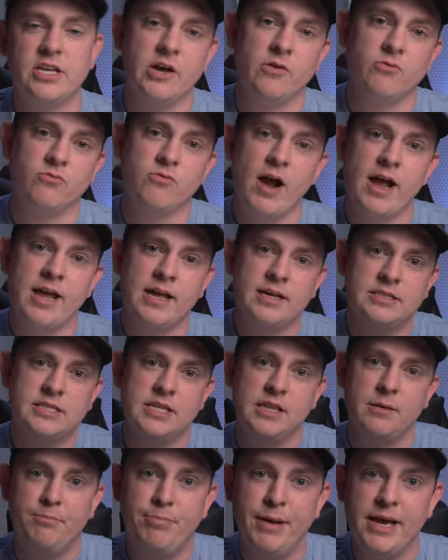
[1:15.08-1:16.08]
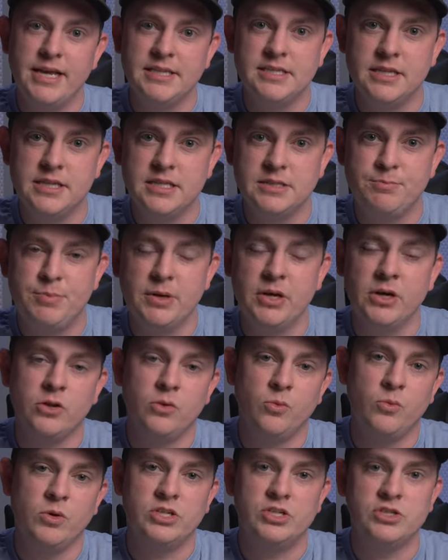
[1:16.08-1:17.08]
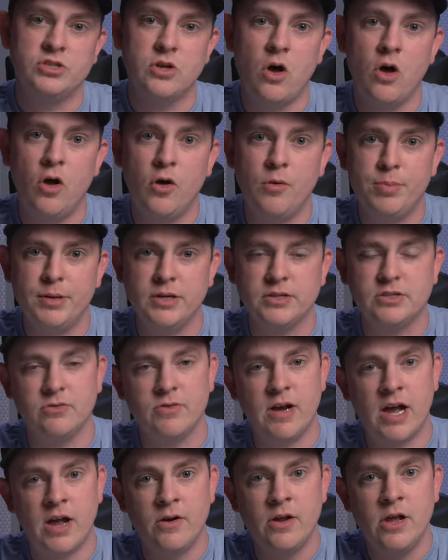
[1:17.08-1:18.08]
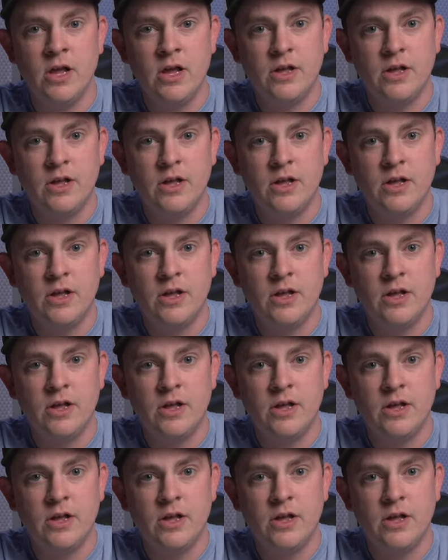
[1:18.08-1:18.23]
get right into the base of this build, which is all built around